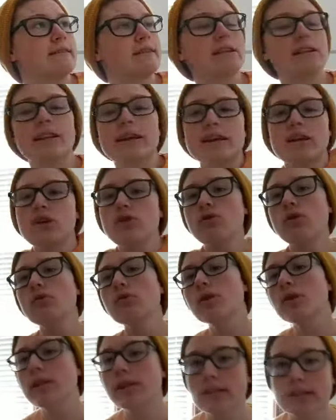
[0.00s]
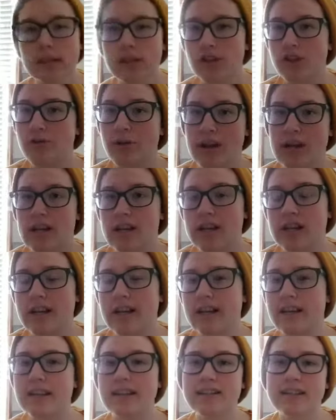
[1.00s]
Like, you don't know the situation.
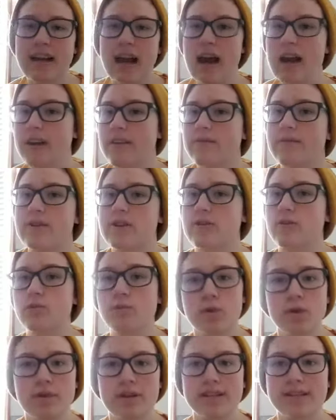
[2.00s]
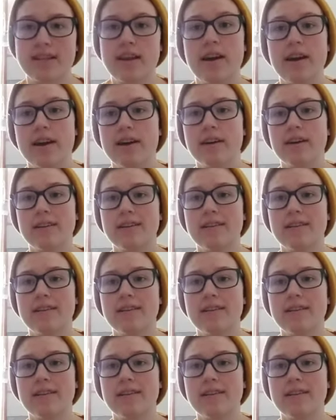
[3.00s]
It's kind of just rude to say,